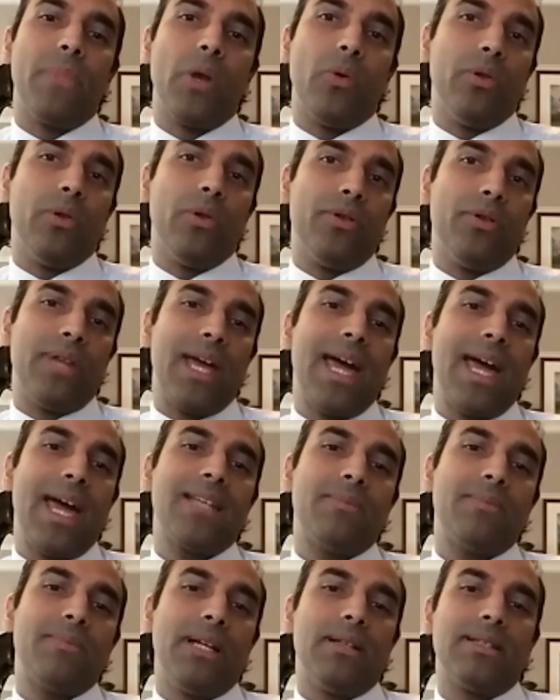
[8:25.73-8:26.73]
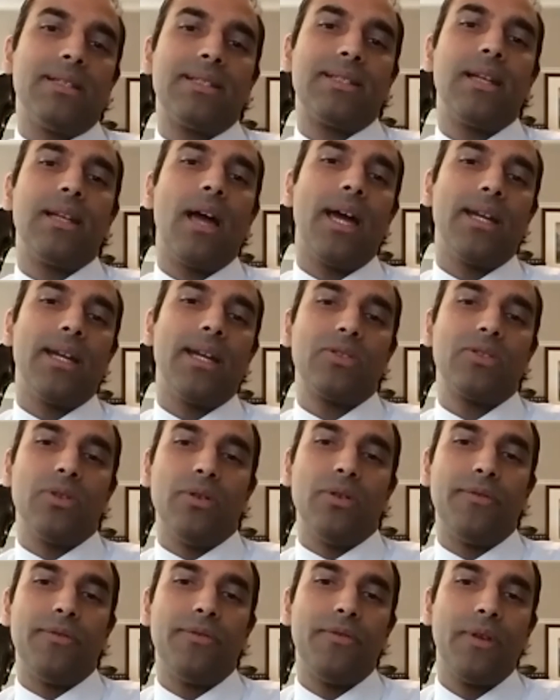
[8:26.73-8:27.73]
Although there has been a slight
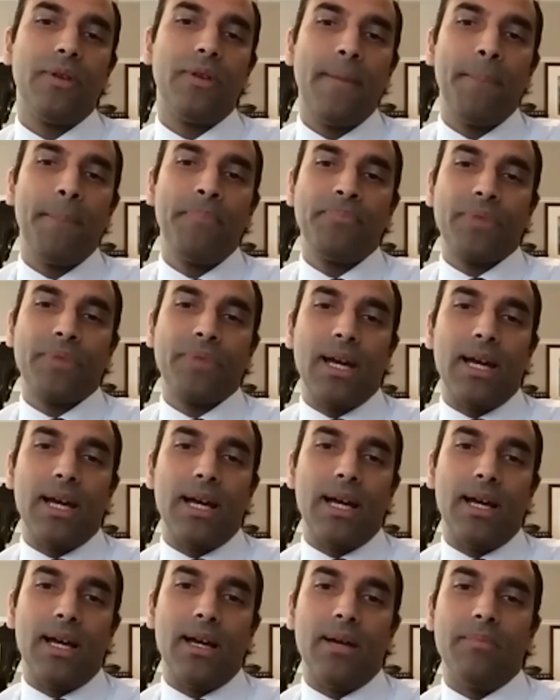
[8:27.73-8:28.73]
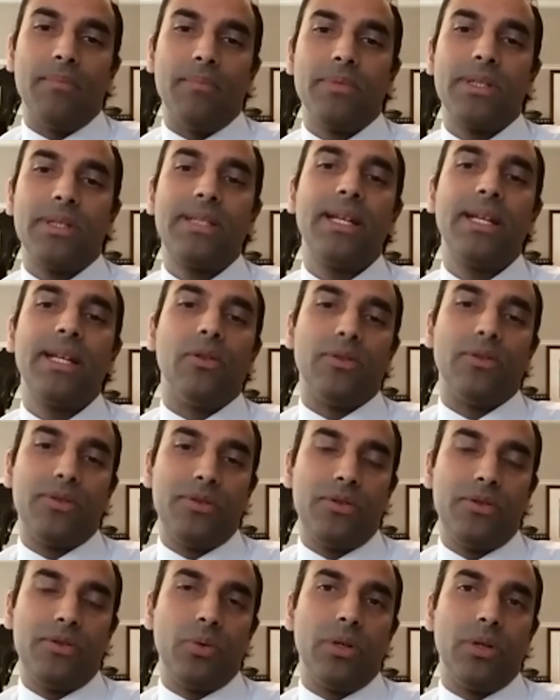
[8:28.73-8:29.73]
sort of tilt
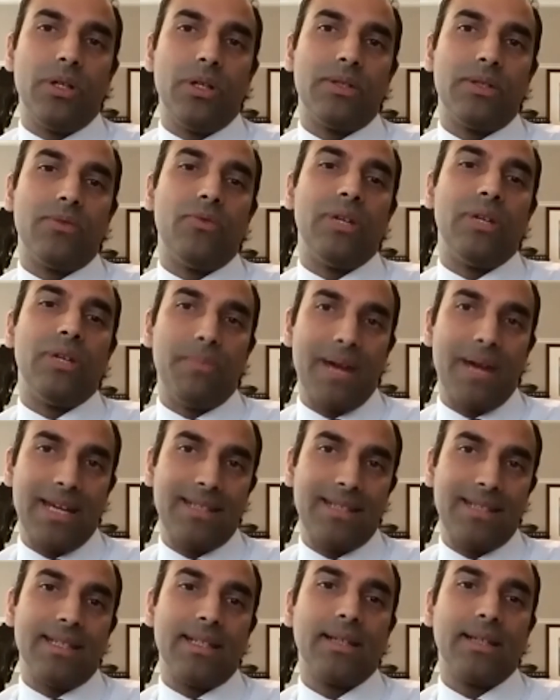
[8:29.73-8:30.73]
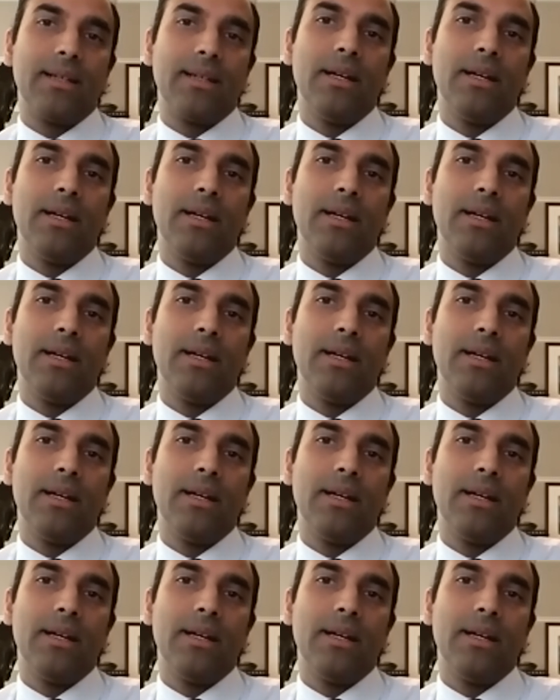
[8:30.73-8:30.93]
towards rebasing,